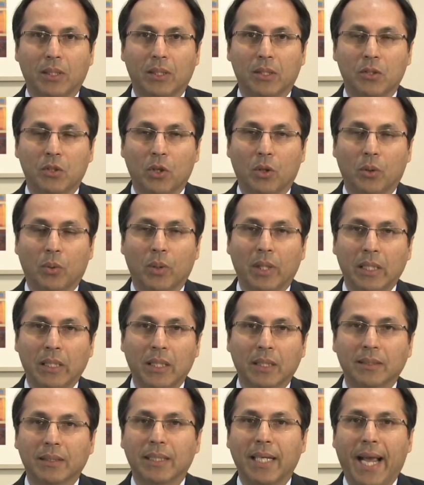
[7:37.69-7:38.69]
So it
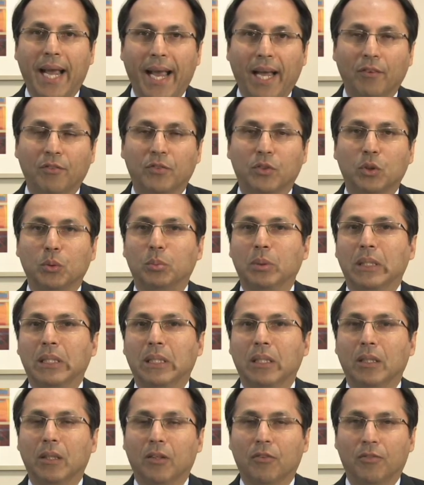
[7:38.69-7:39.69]
doesn't have to
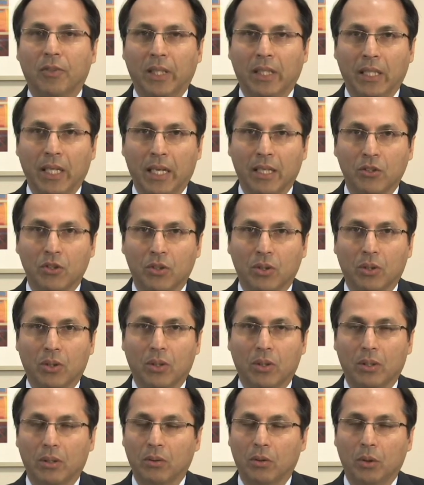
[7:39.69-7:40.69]
be
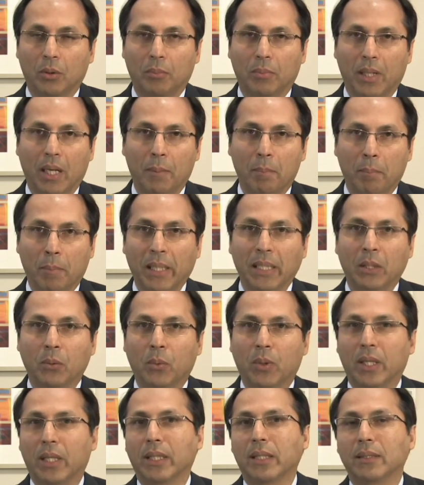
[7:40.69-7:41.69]
financial or
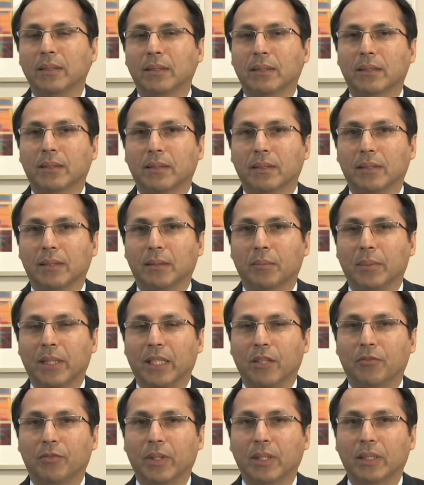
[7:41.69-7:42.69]
money-wise
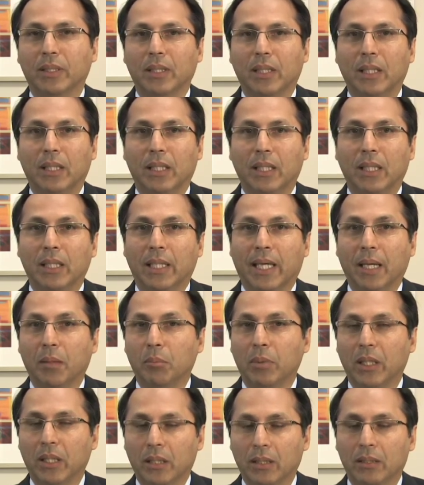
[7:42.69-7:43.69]
benefit. It
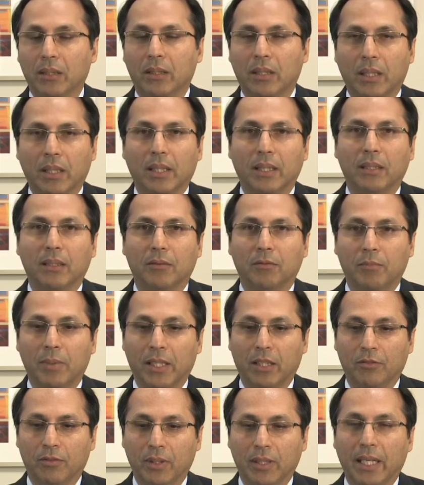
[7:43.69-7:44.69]
can be other kind of
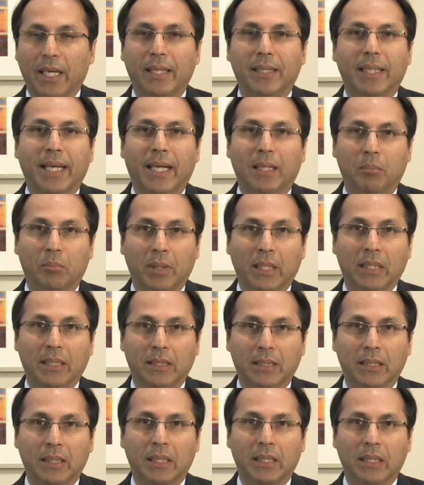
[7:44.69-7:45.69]
benefit, and that
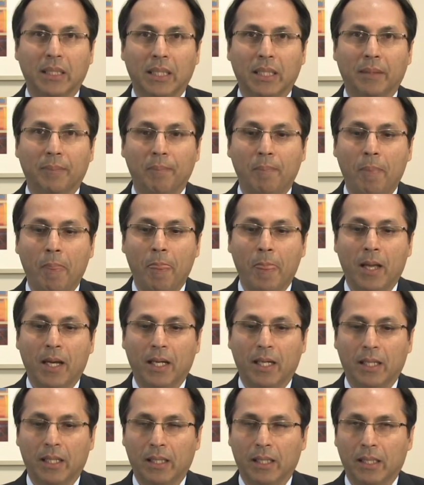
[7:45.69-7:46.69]
makes the
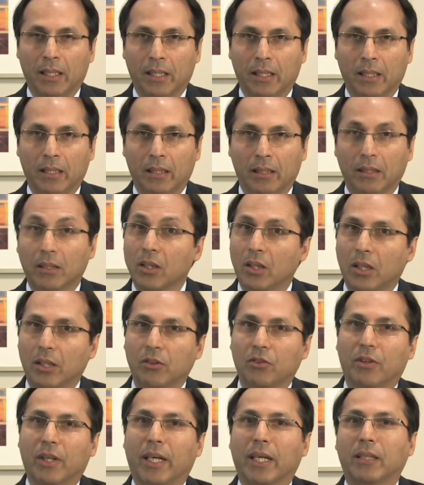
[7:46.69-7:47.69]

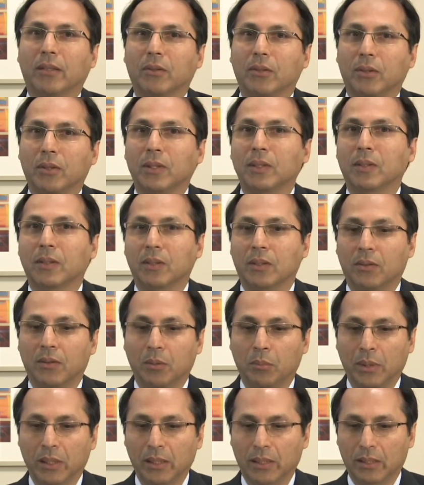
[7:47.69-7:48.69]
contract or this
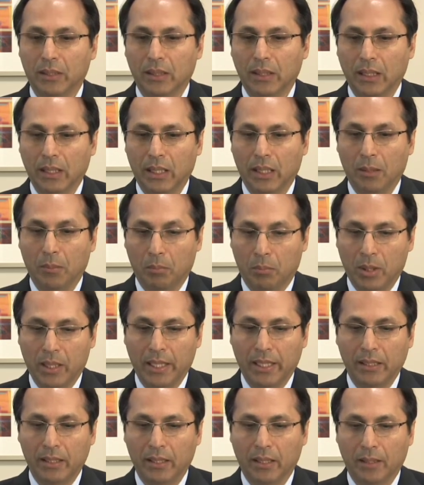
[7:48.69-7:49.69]
agreement
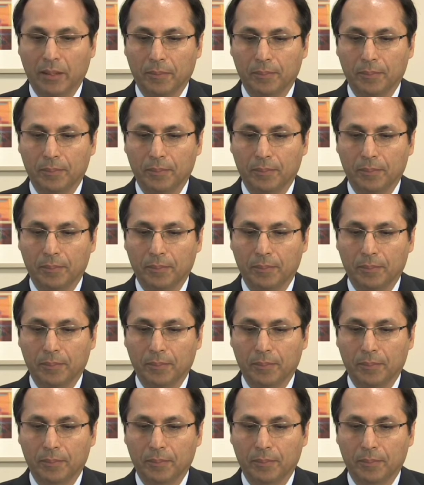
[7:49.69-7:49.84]
binding.